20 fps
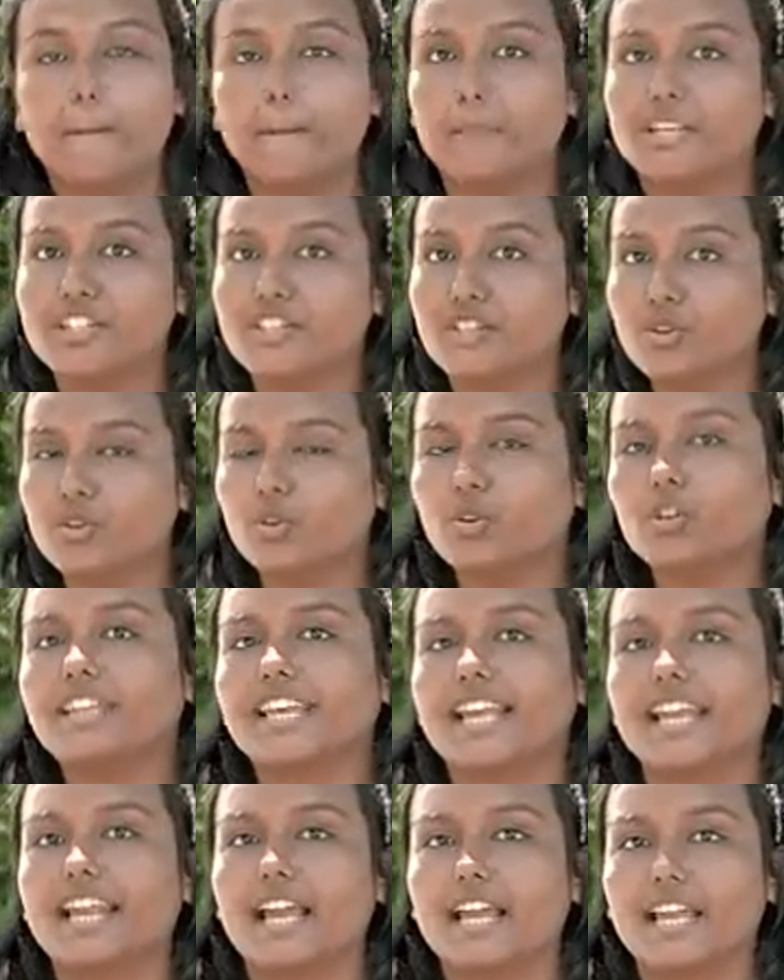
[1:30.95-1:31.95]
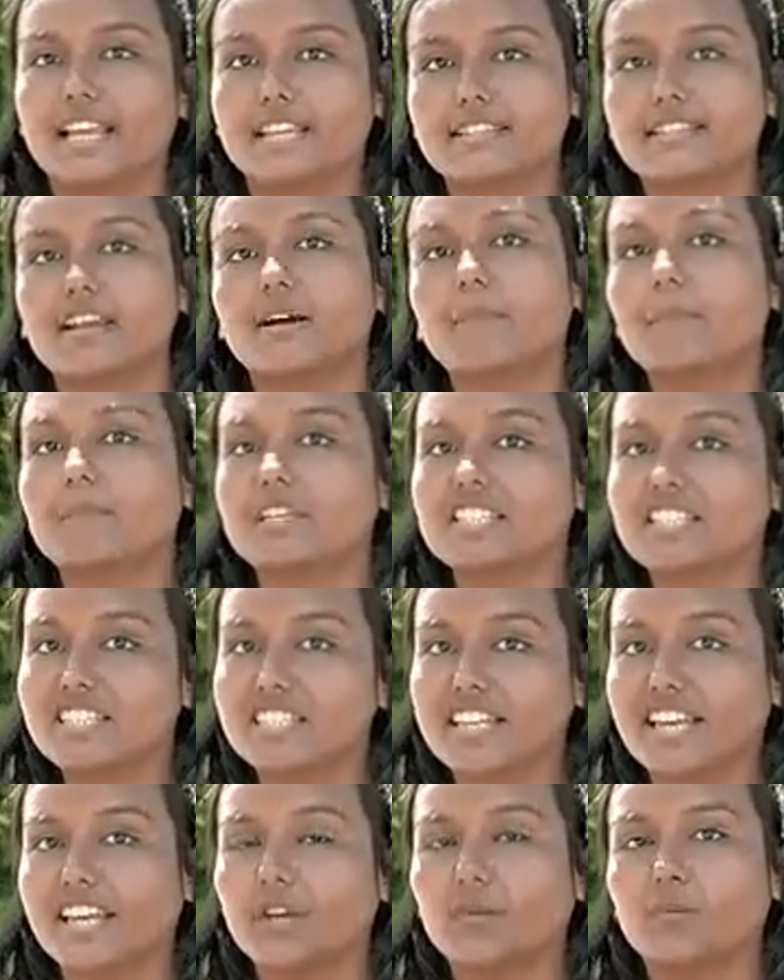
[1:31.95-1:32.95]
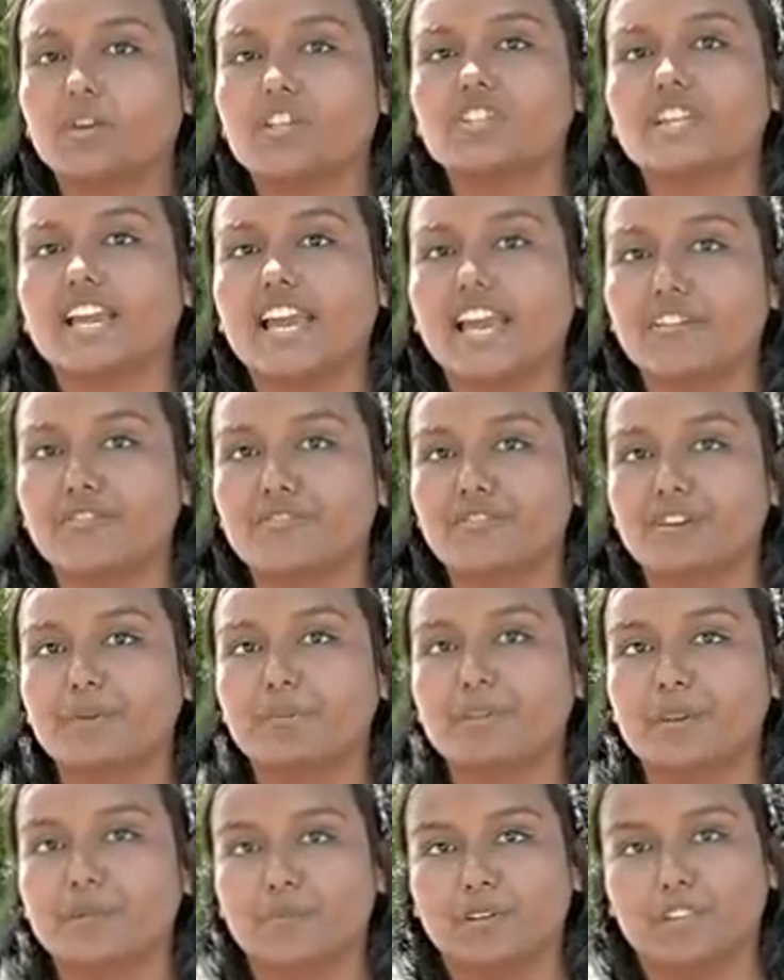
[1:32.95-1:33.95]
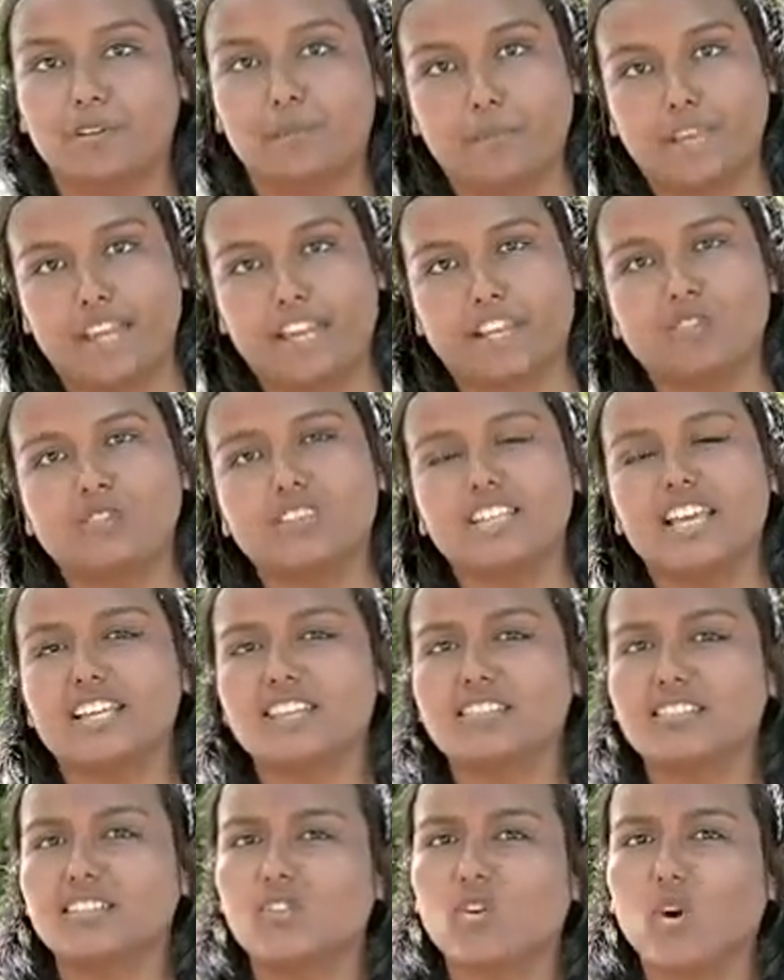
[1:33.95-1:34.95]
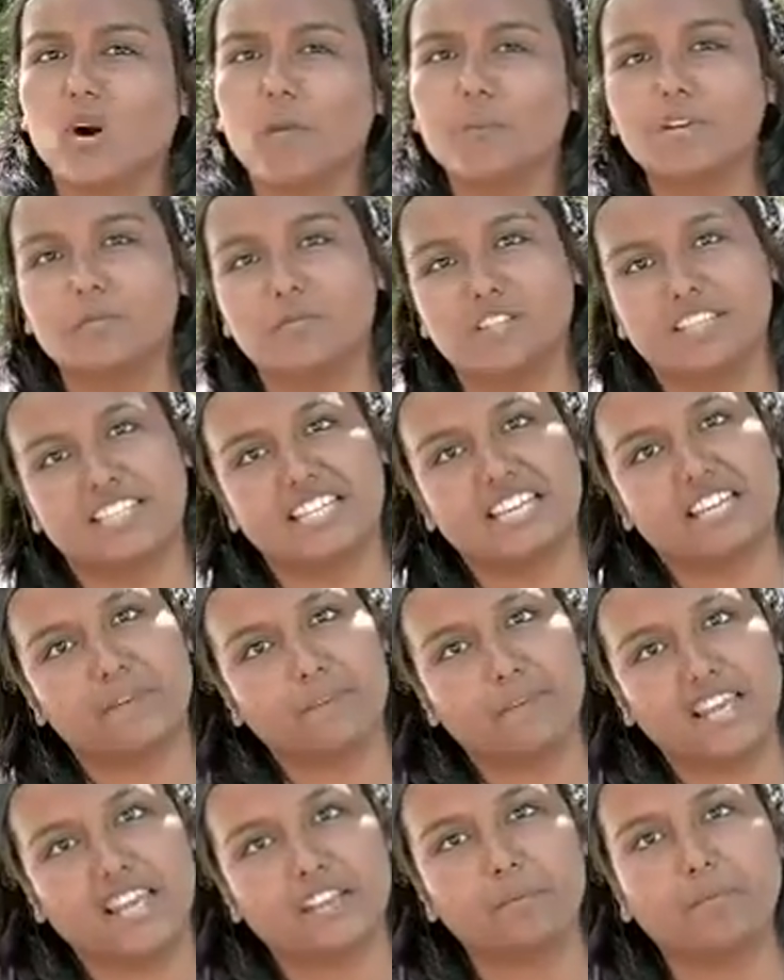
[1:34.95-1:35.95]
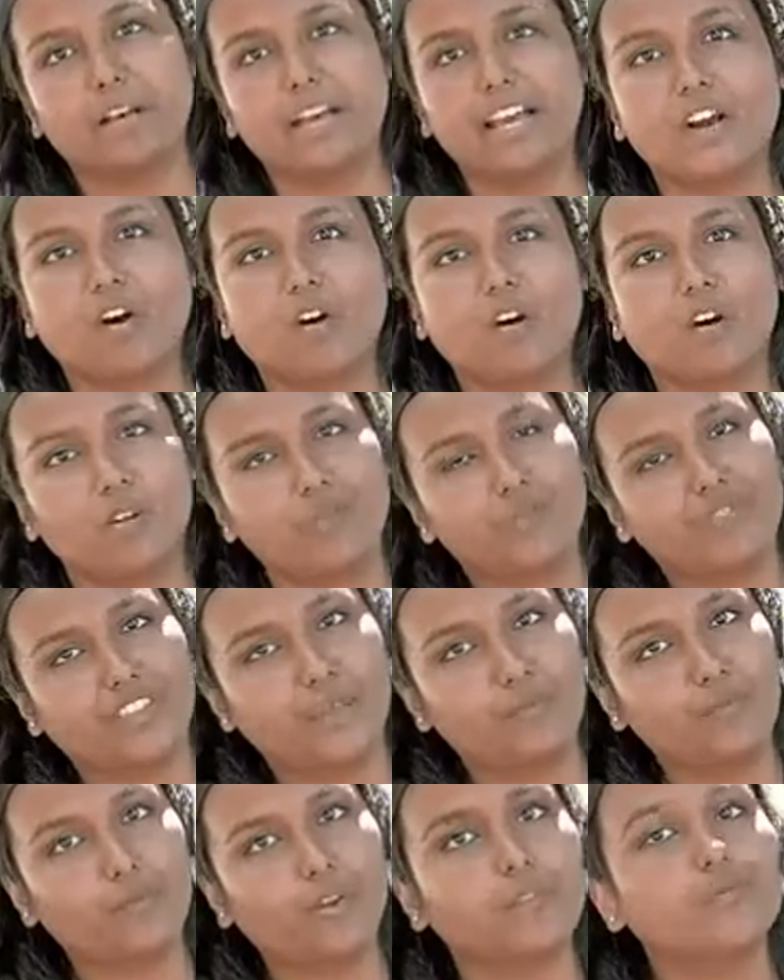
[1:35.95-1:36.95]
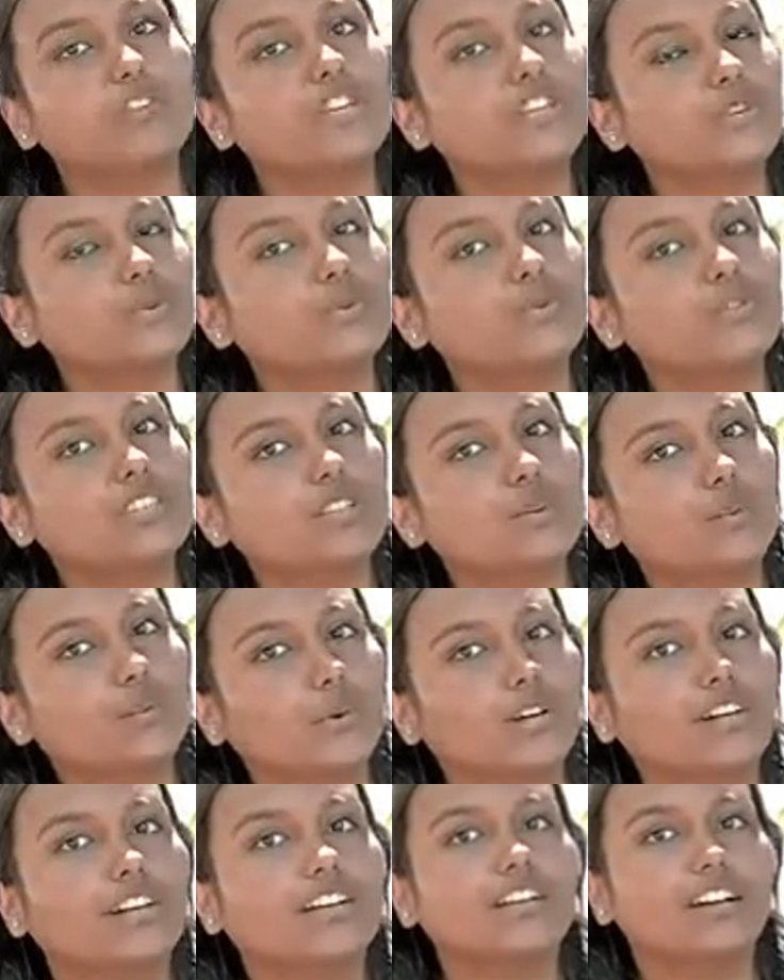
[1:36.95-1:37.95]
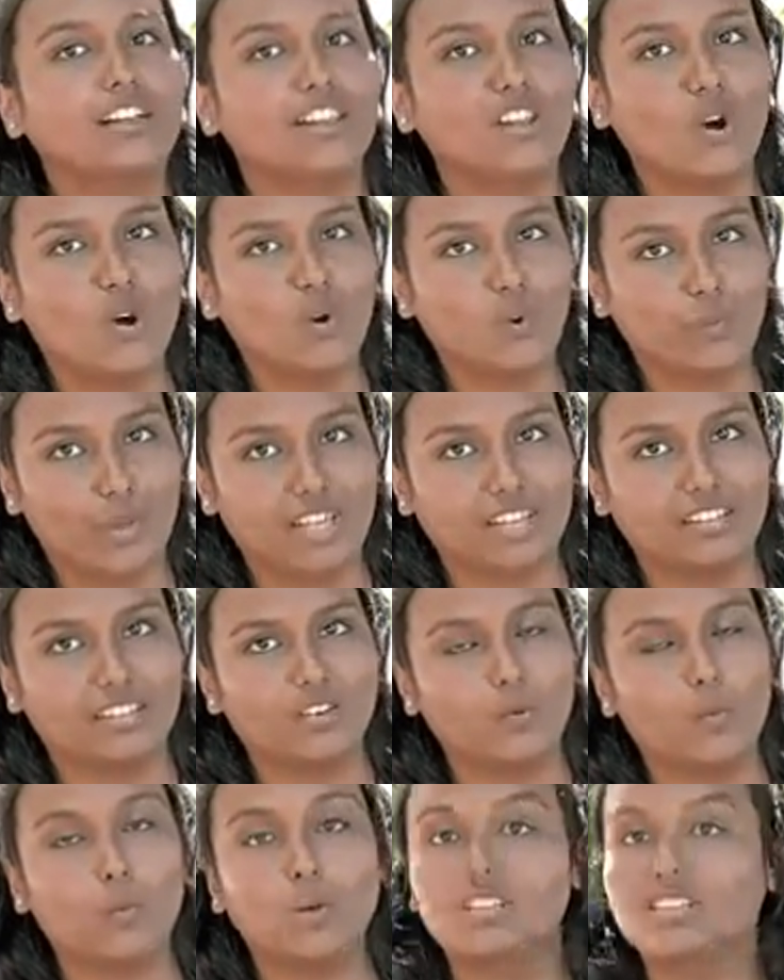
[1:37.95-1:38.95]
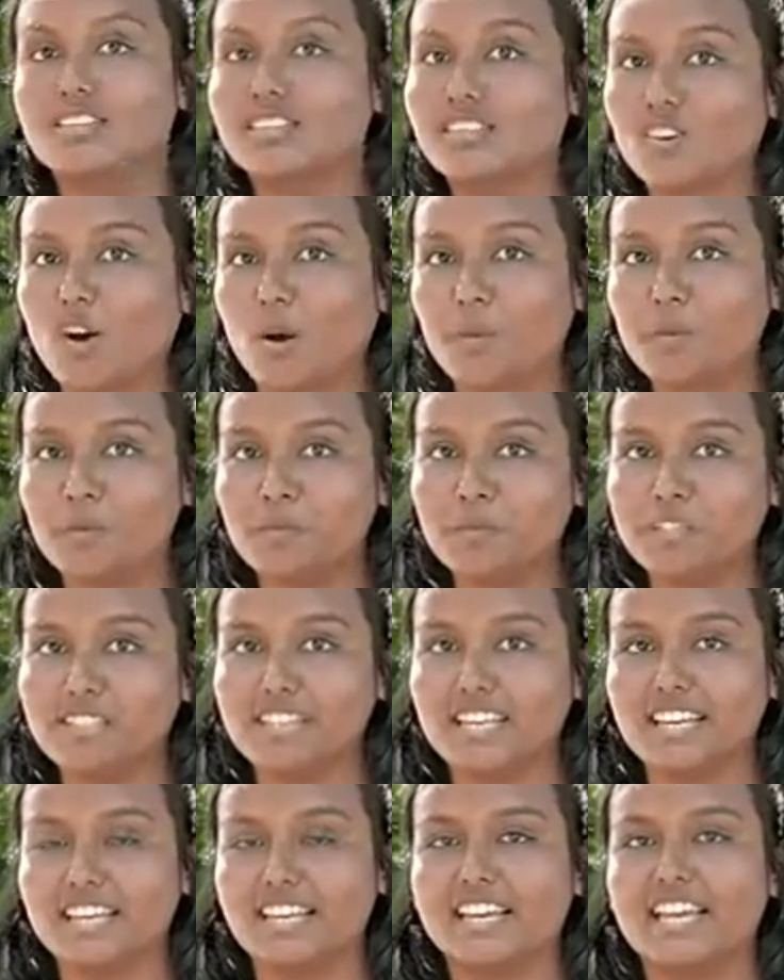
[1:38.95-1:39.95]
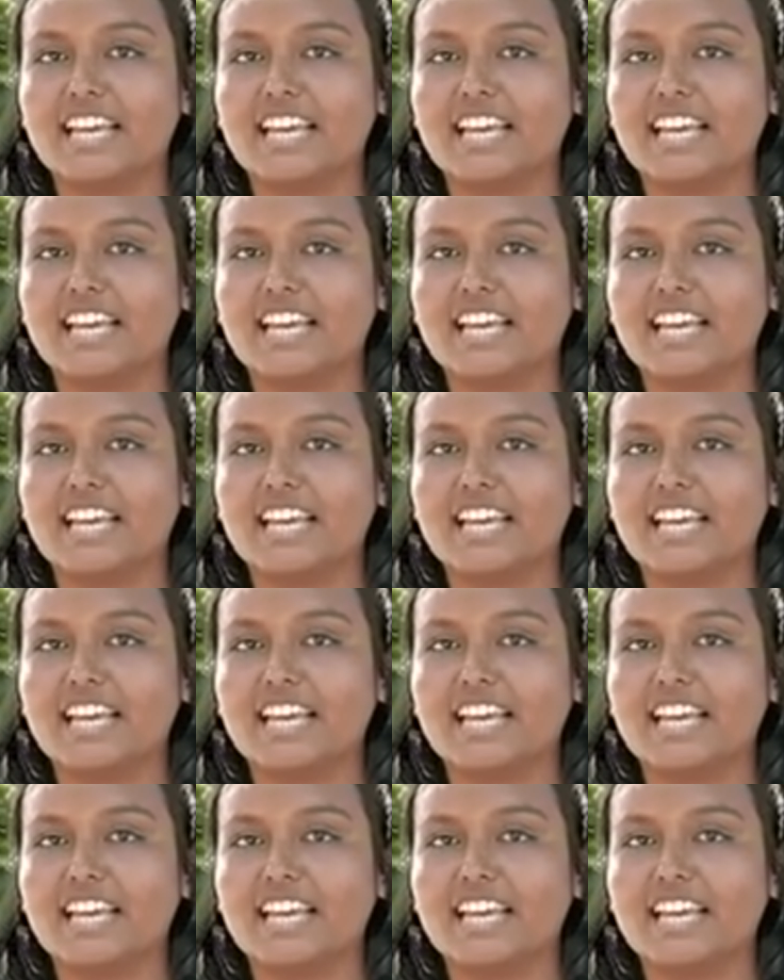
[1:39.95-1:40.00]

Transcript: But you know, there is a mistake which every people make. You say it's a common mistake made by all of them when we use the word along with. What is the common mistake?